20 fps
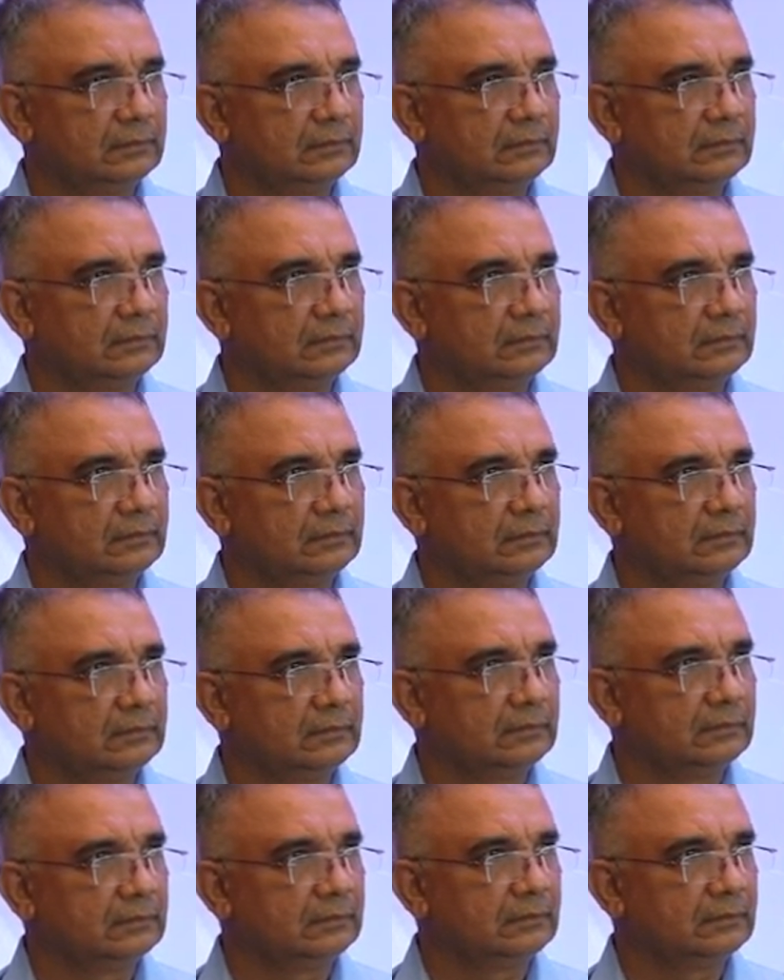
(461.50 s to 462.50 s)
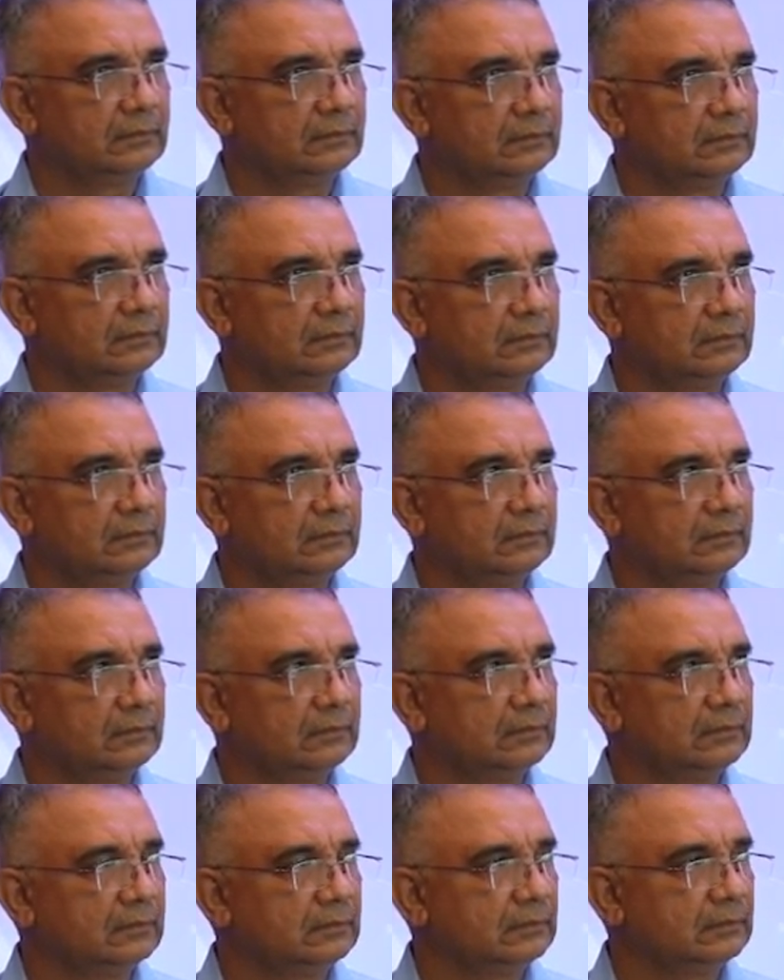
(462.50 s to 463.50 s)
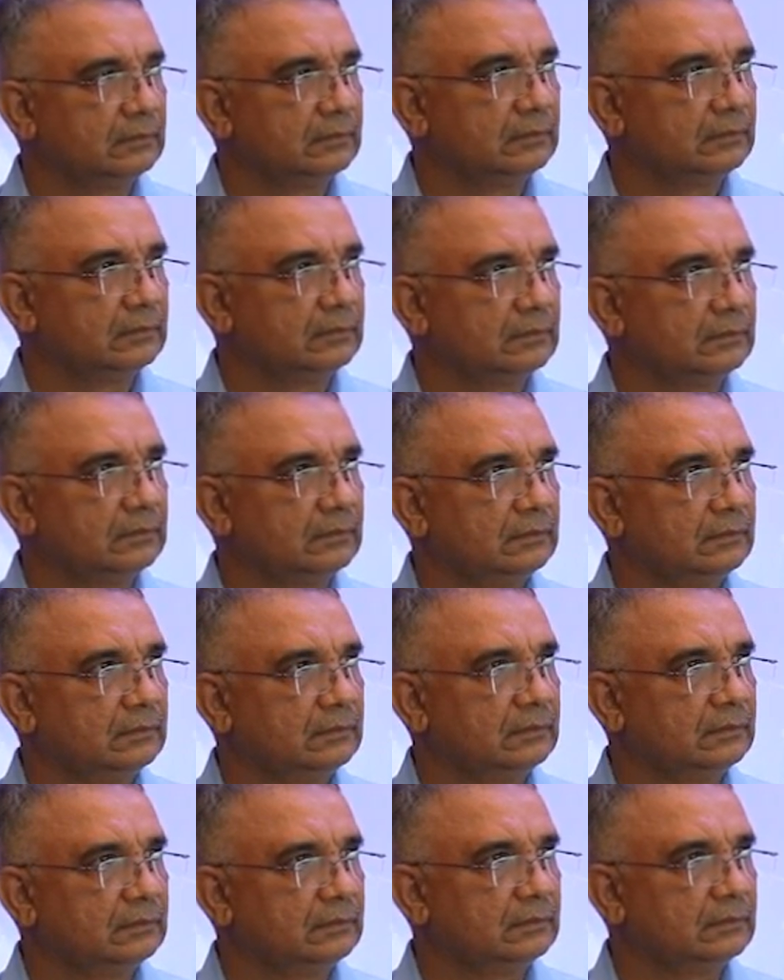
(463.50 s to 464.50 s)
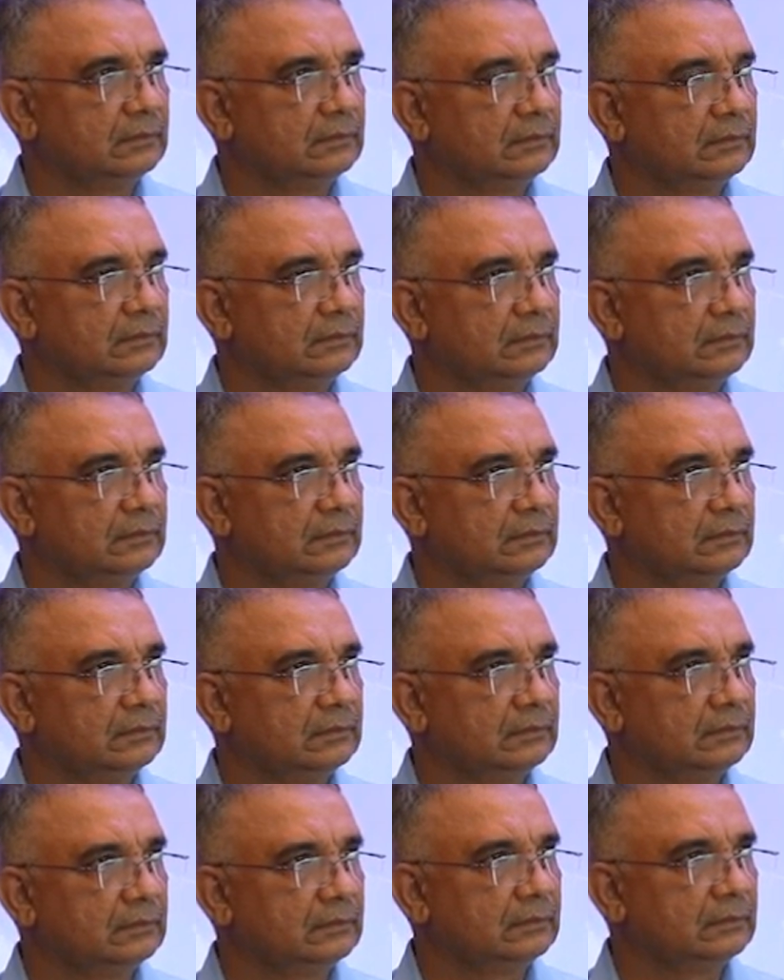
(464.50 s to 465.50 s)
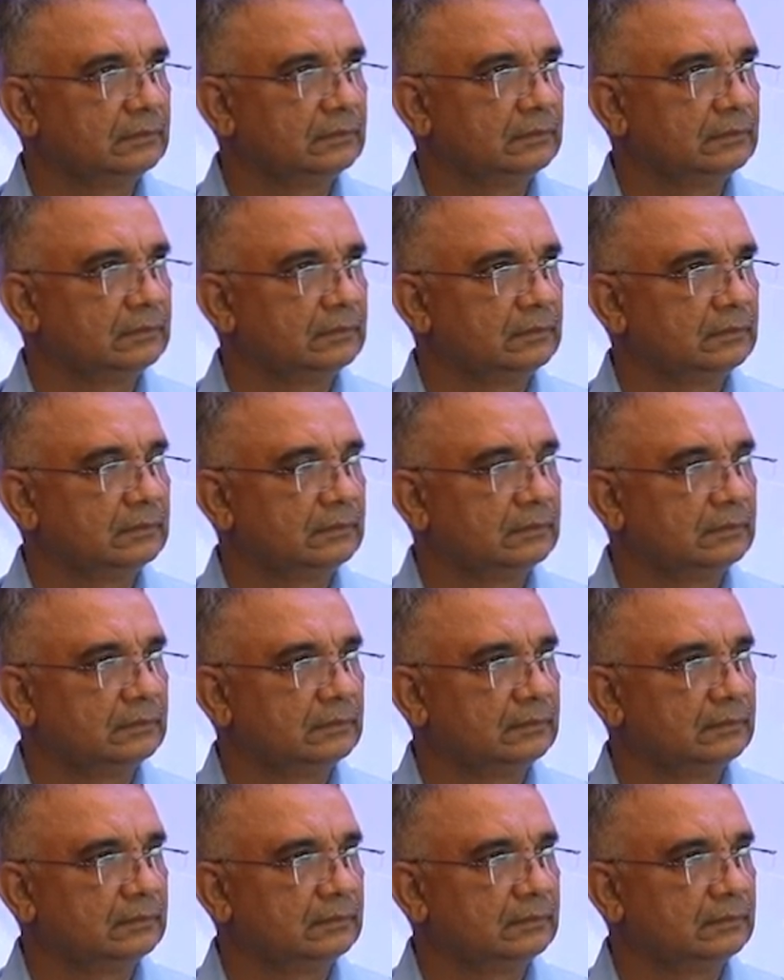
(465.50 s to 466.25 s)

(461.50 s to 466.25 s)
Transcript: [no speech]